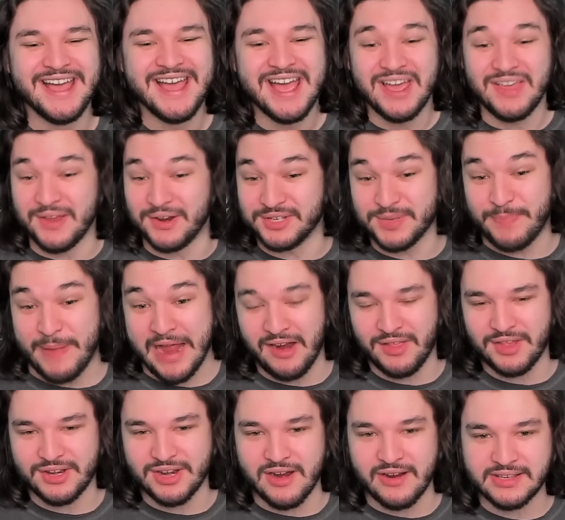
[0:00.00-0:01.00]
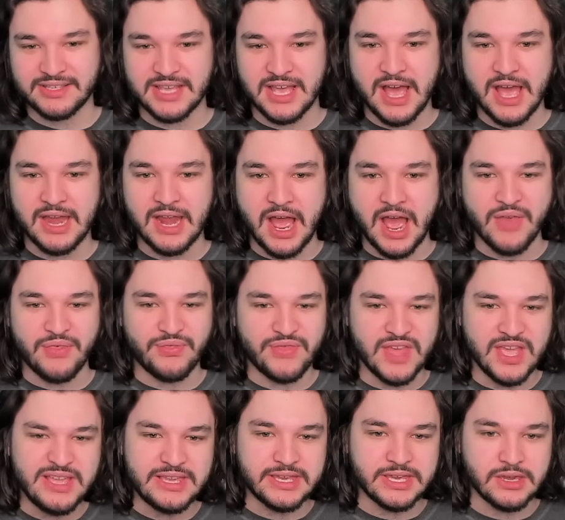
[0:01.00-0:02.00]
There's a power of the dark side. I
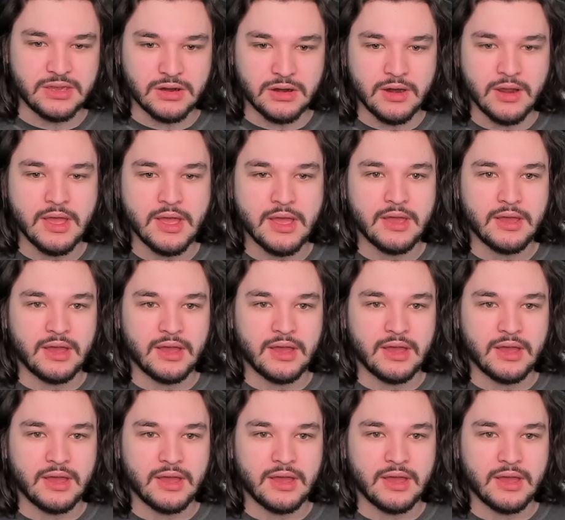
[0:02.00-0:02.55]
think here,